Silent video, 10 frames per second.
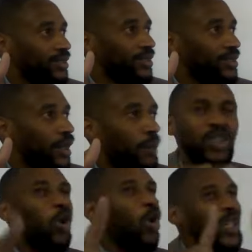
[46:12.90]
but
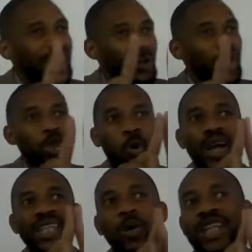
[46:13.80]
only when you walk in
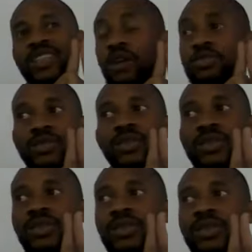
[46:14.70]
the ways of,
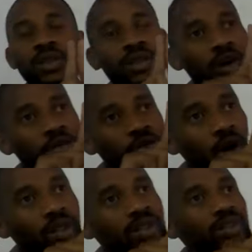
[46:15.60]
of God.